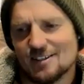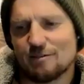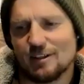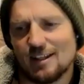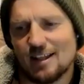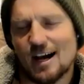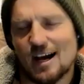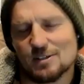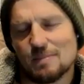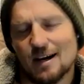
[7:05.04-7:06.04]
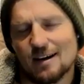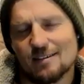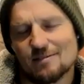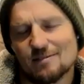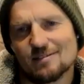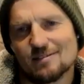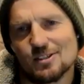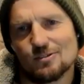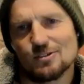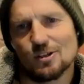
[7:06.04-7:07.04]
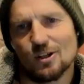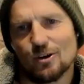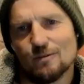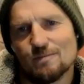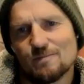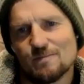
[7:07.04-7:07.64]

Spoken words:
definitely the hardest part to learn.